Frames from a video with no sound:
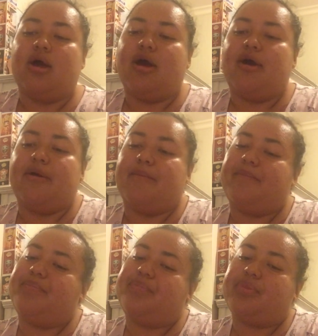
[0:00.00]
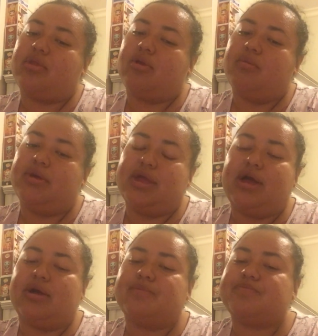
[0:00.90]
Um, but
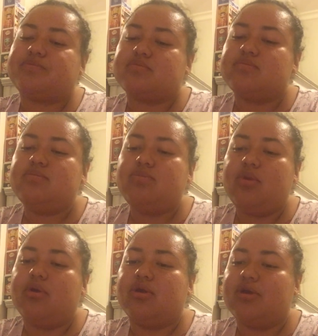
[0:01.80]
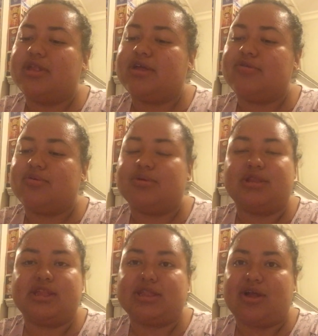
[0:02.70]
yeah, you guys have to
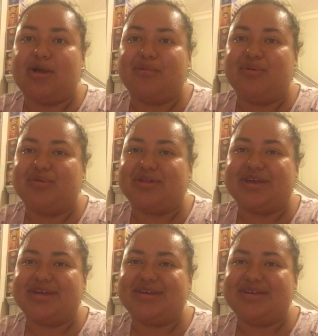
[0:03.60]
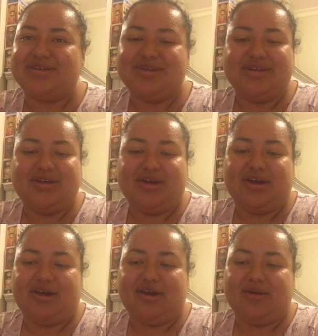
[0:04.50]
really stop bullying,
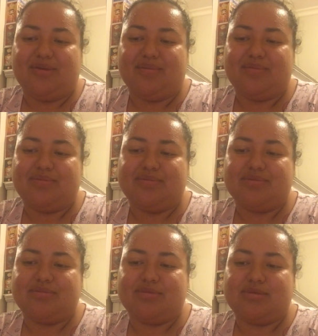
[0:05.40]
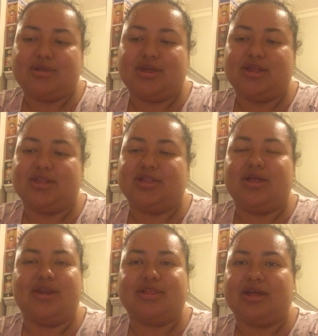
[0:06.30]
because um, a
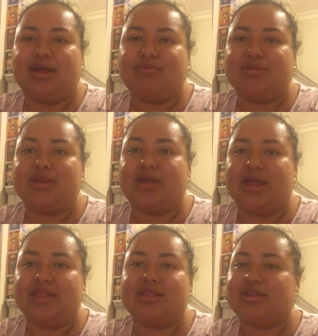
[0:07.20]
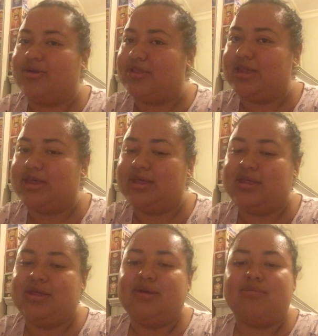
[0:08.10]
lot of times it ends ugly
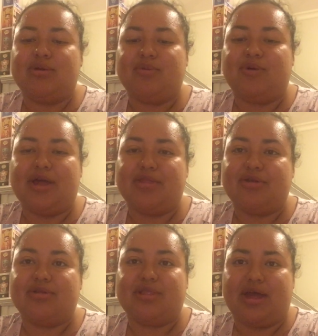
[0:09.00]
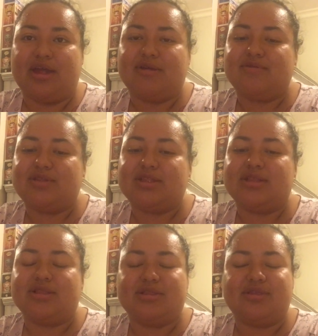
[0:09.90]
people end their lives.
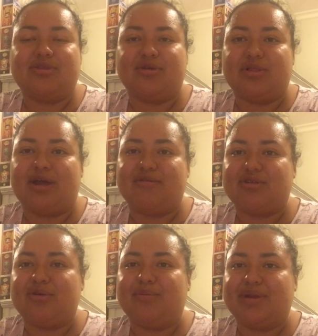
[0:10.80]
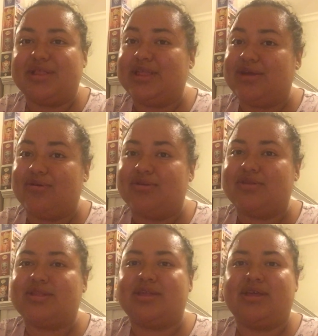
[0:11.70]
Their lives are big
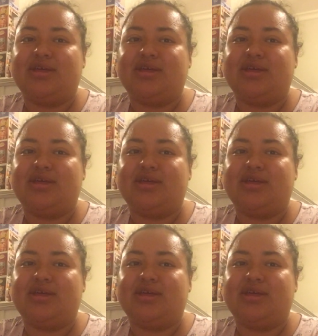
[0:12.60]
deals.